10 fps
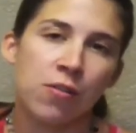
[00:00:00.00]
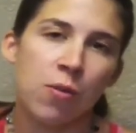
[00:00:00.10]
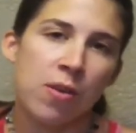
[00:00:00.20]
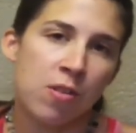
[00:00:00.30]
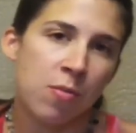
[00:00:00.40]

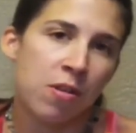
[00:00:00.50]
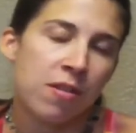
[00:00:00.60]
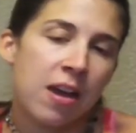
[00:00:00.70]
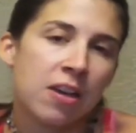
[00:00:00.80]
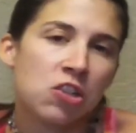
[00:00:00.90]
for when the
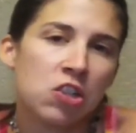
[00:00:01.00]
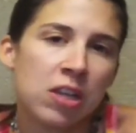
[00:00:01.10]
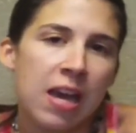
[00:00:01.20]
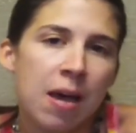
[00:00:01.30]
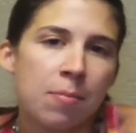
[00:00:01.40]
birth
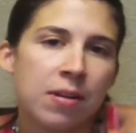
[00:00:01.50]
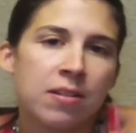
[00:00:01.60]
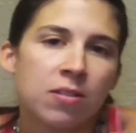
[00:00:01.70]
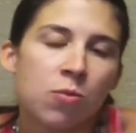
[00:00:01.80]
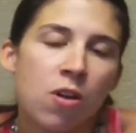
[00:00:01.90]
actually happens.